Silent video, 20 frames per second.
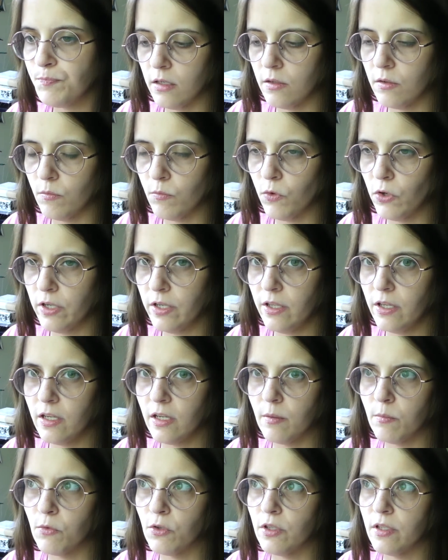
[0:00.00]
one thing
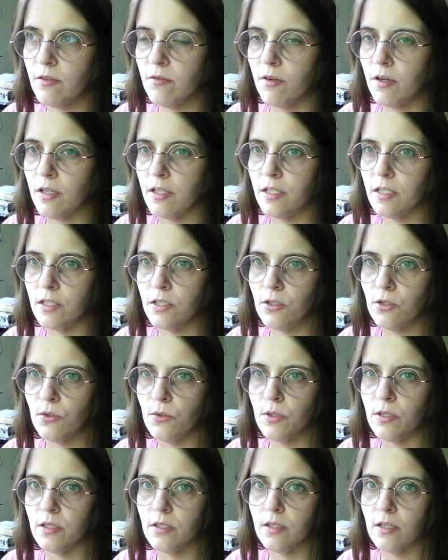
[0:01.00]
I'm really finding too
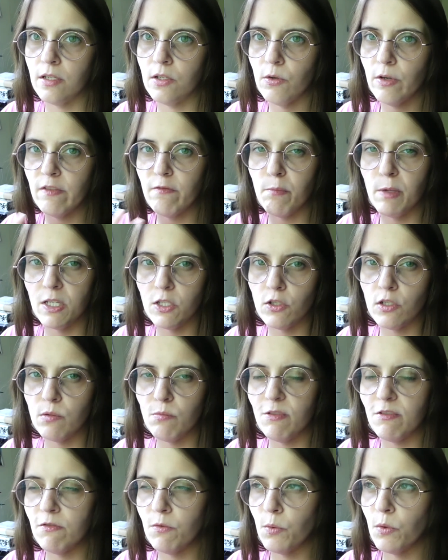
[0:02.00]
is, I know I've mentioned
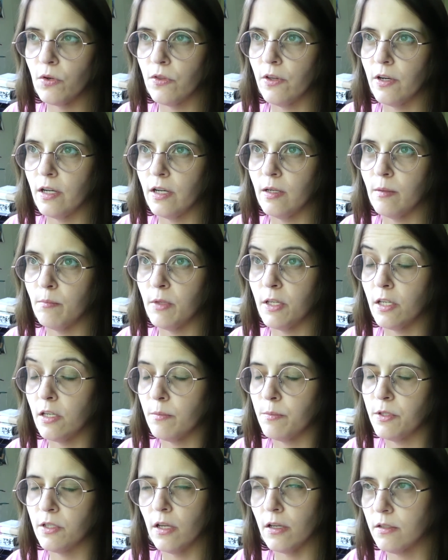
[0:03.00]
before that I'm like
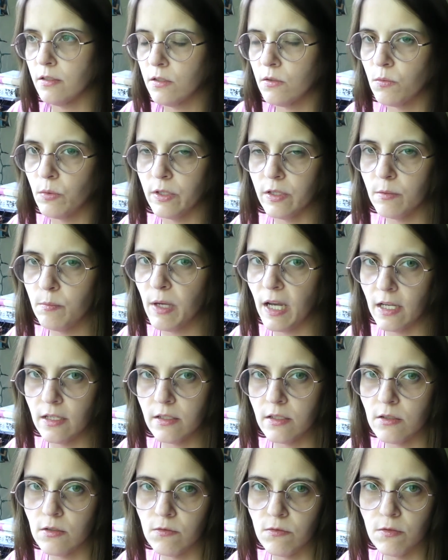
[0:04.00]
obsessed with
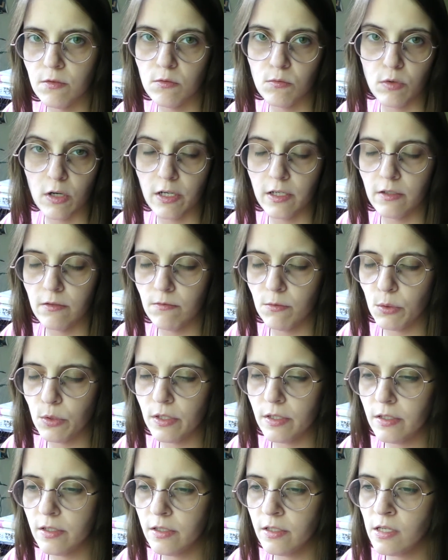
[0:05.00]
passive writing
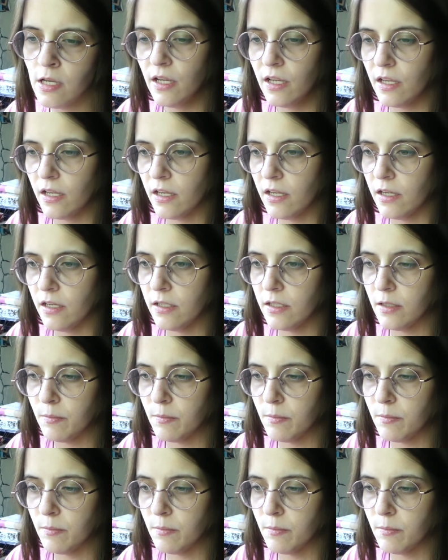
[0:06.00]
voice, and I'm